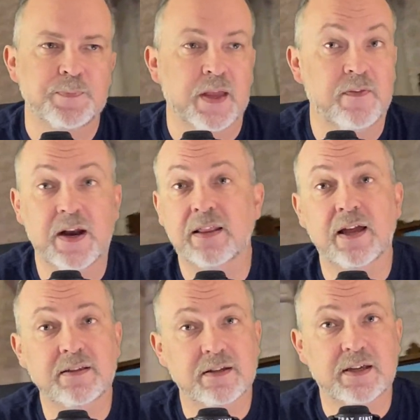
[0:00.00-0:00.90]
And then I
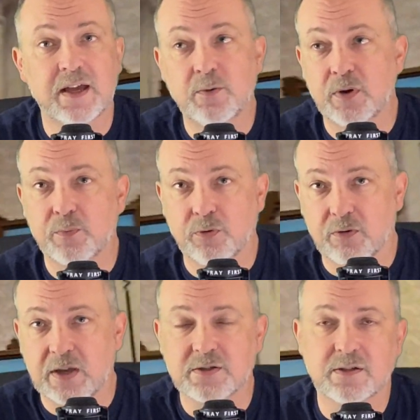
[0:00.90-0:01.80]
liked it again when it
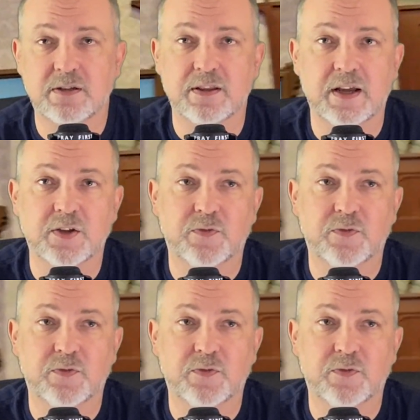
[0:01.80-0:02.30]
progressed to the next